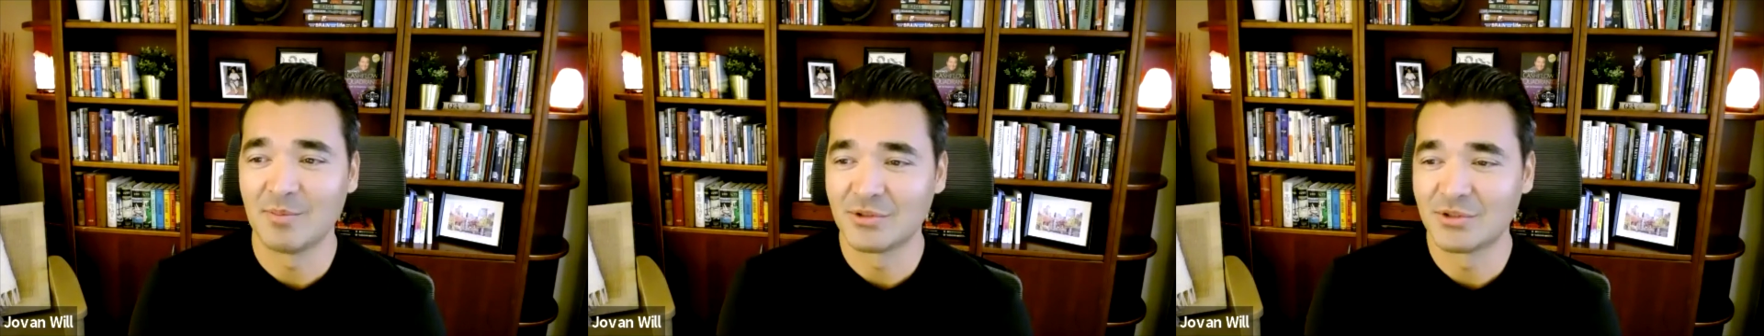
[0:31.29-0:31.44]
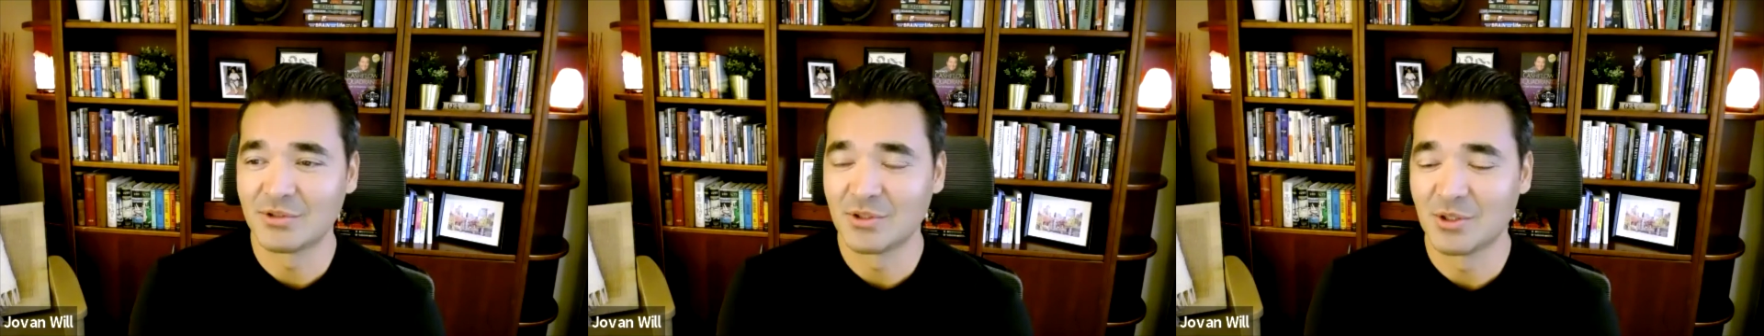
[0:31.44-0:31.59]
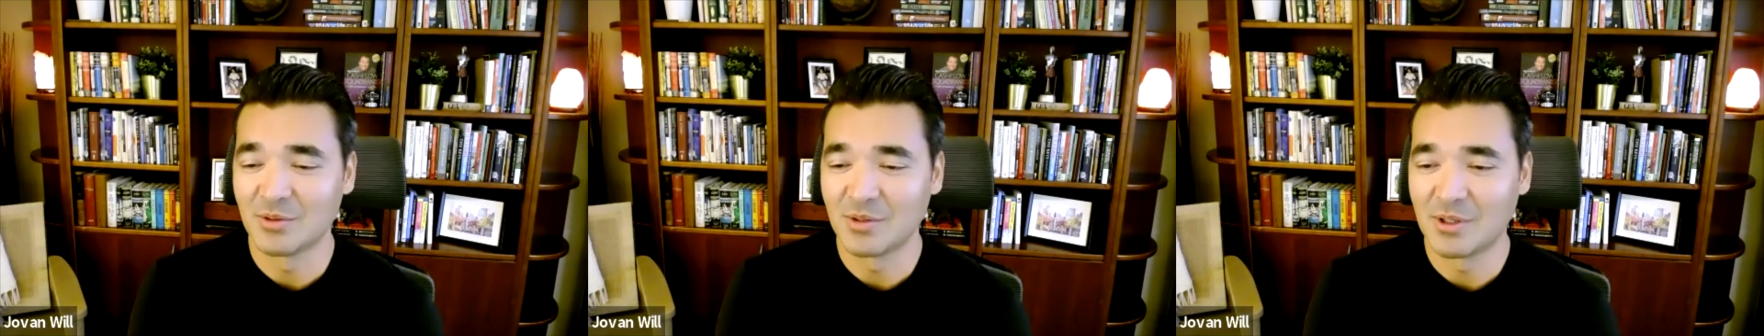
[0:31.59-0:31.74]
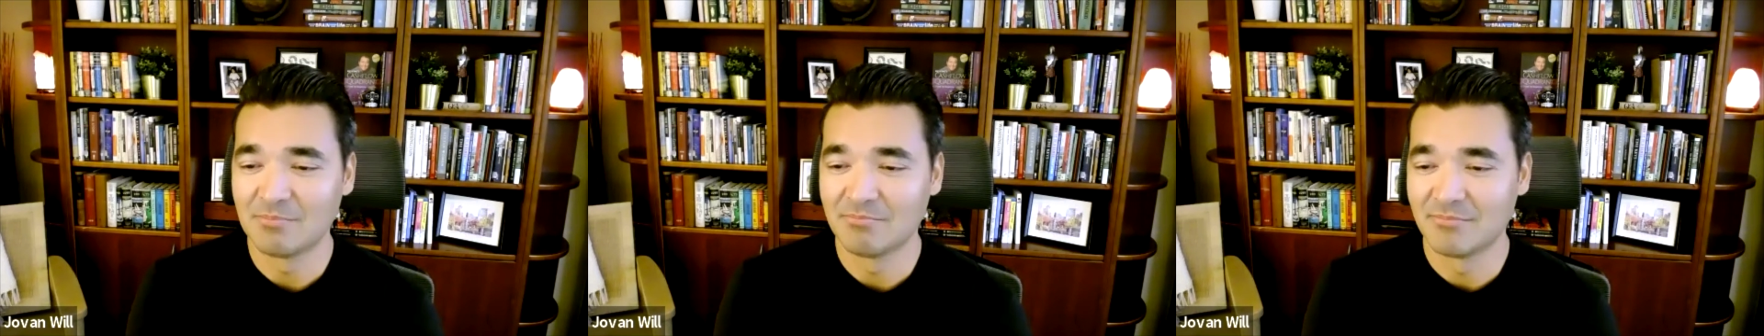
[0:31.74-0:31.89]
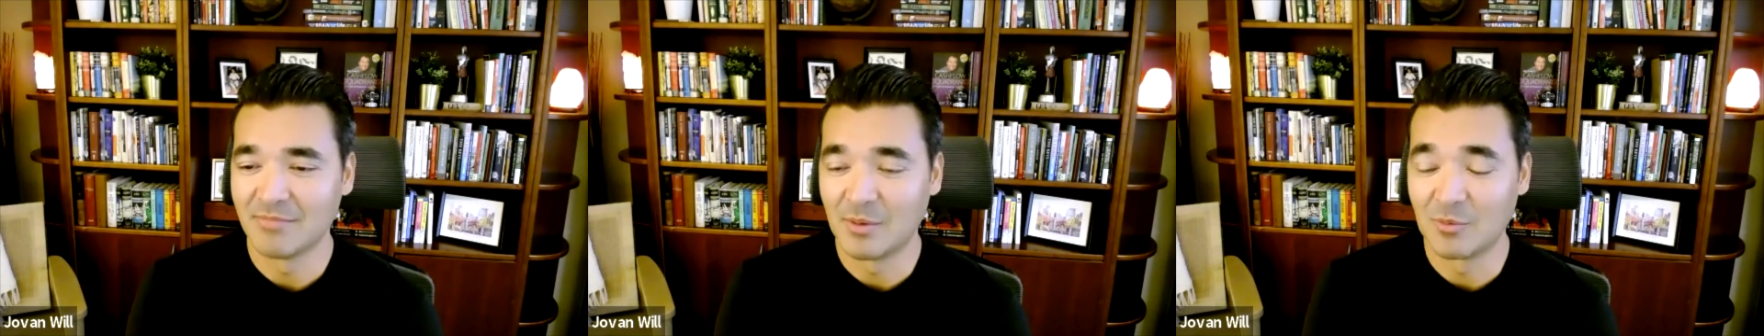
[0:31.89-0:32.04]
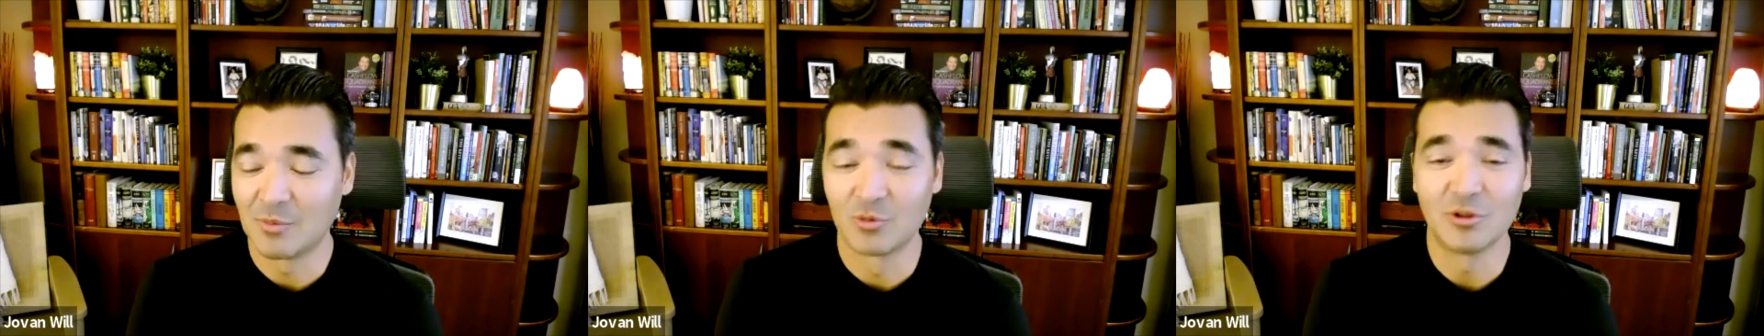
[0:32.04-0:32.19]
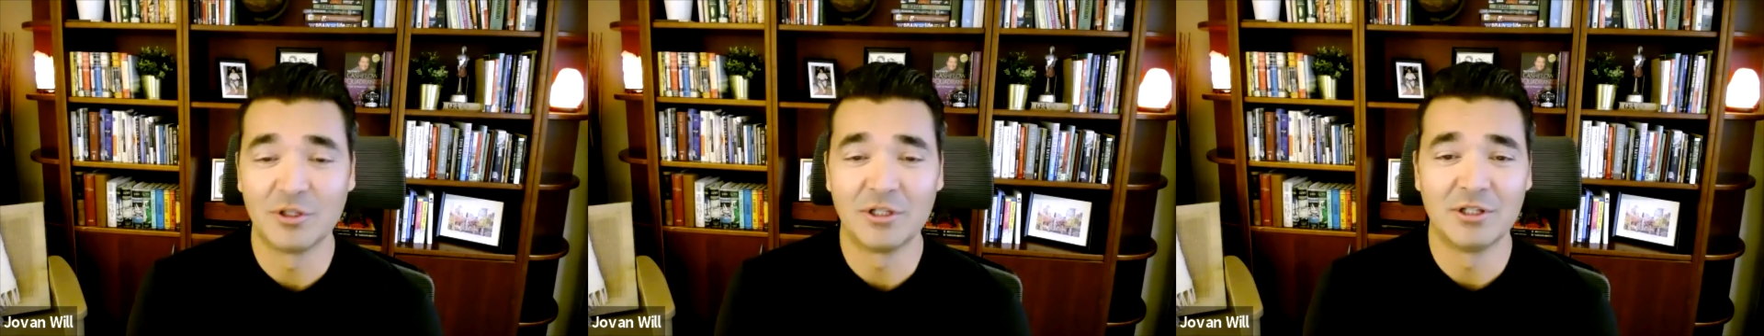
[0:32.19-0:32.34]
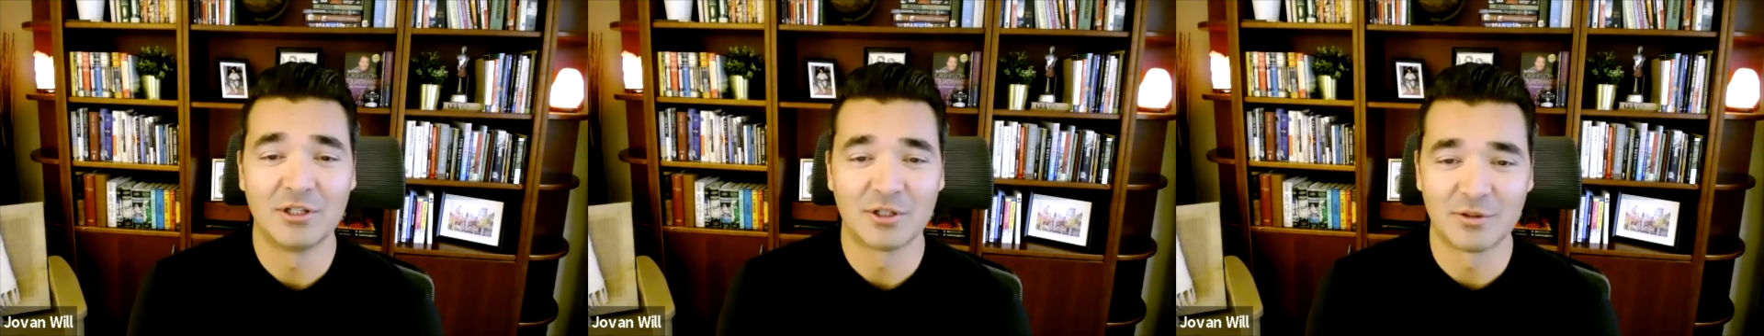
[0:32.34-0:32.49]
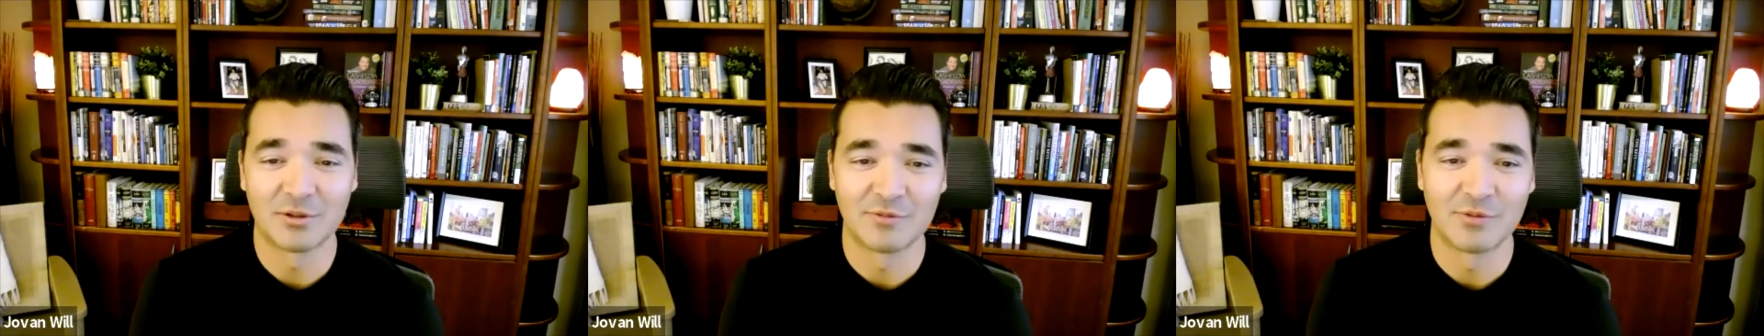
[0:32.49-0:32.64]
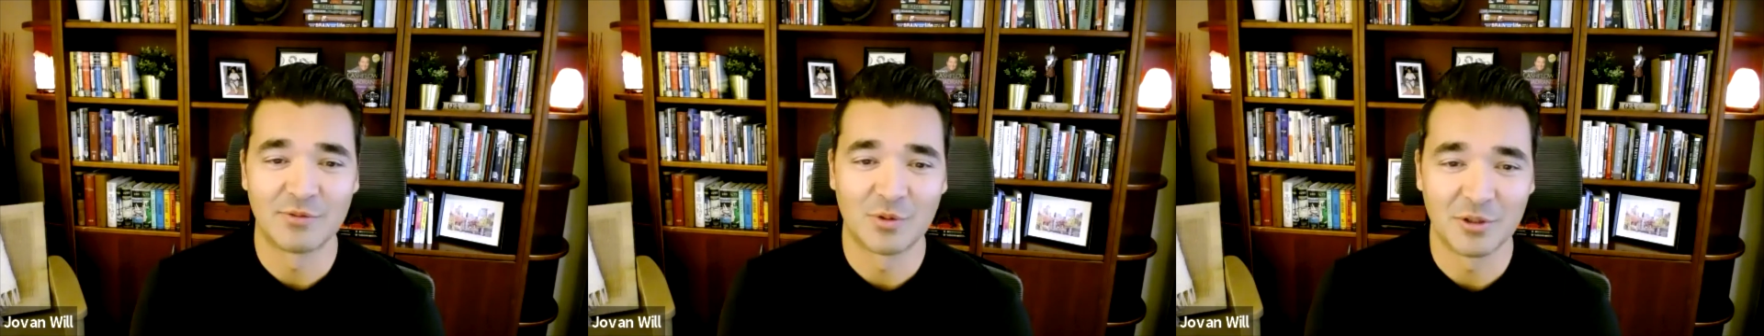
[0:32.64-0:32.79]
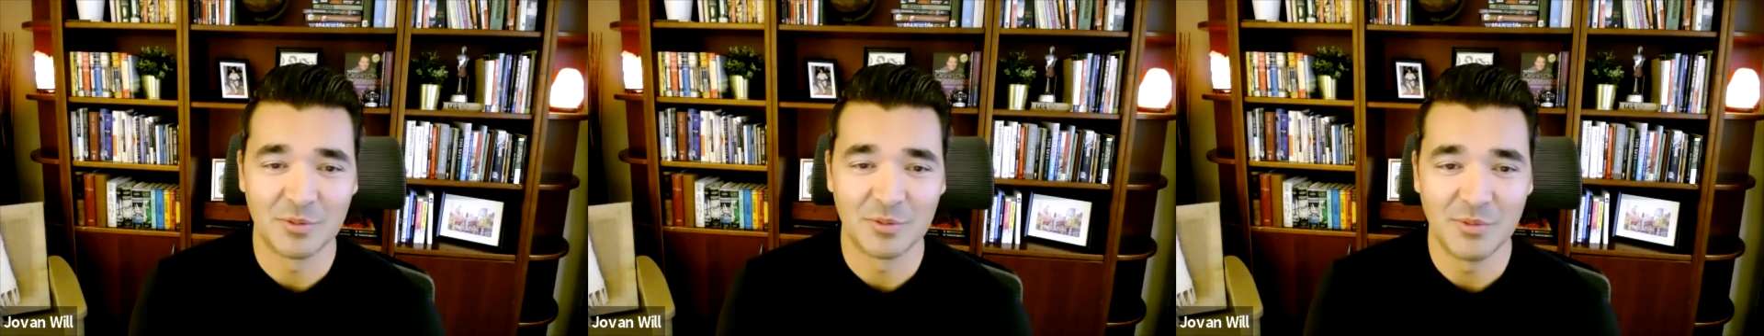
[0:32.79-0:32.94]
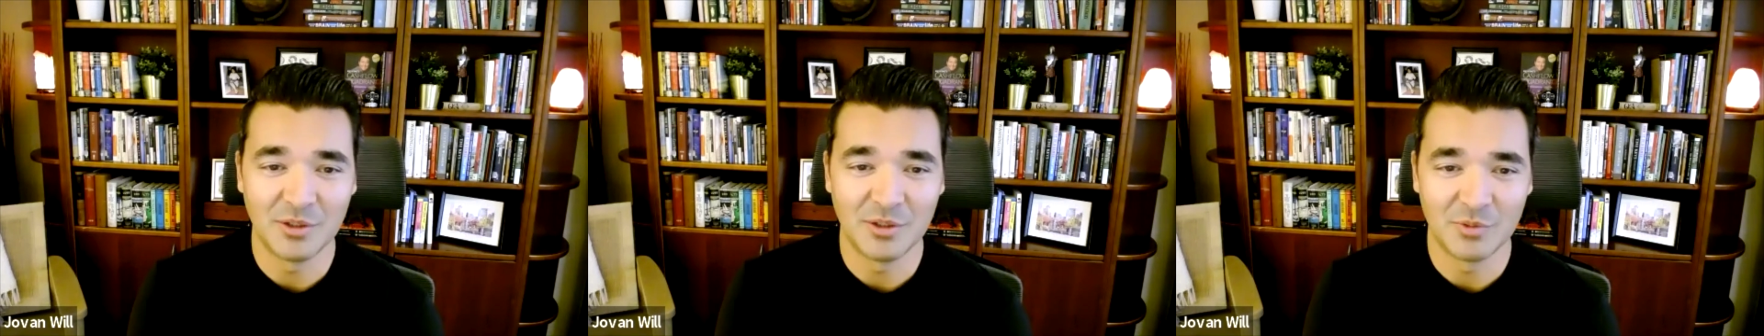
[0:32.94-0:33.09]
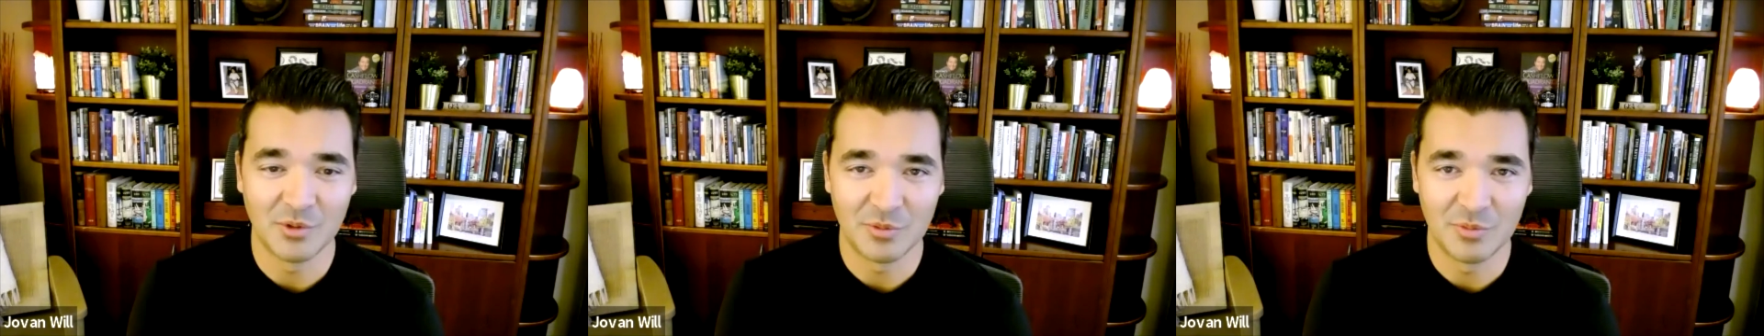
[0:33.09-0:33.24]
So I'm really looking forward to
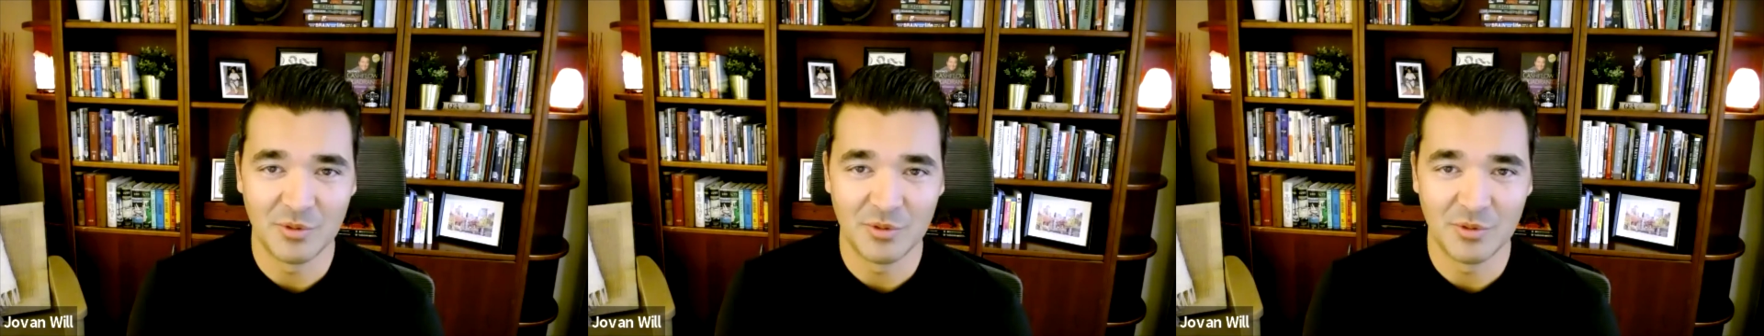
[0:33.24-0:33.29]
meeting with